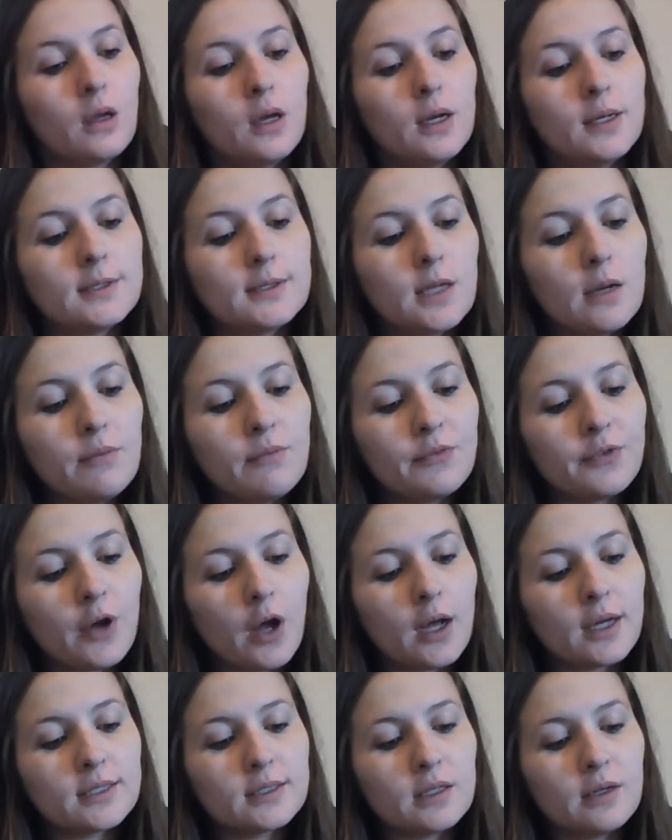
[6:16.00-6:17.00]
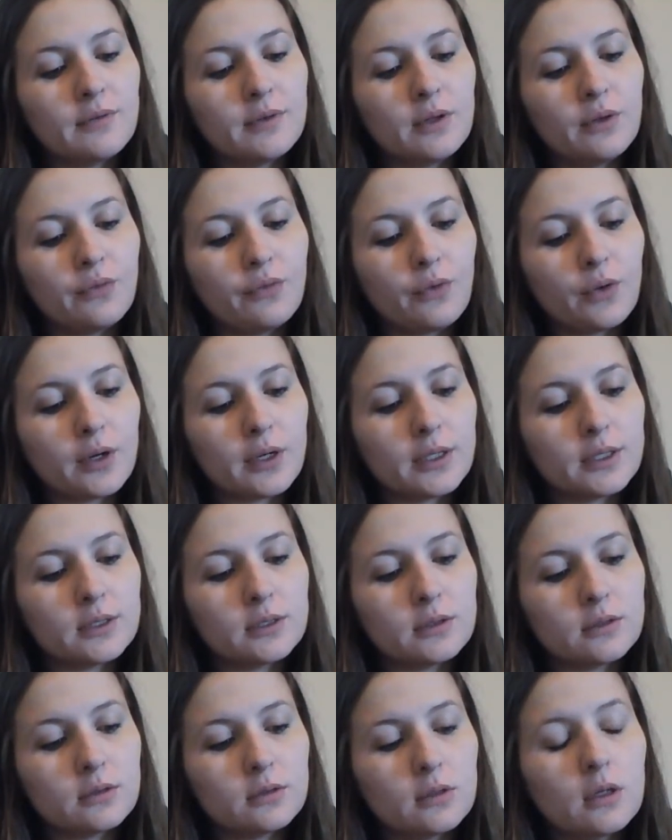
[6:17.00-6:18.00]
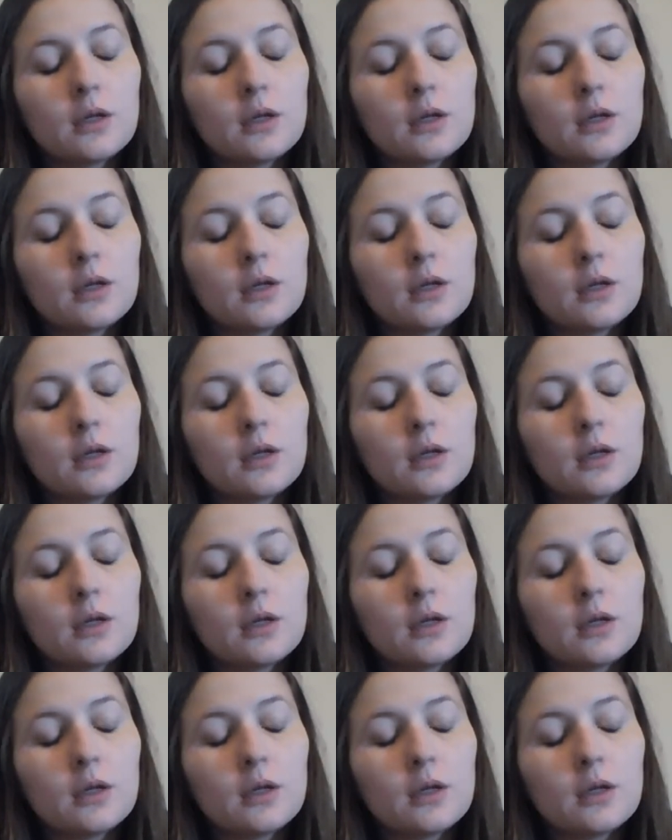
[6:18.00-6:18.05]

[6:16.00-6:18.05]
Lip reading: Some frogs in the forest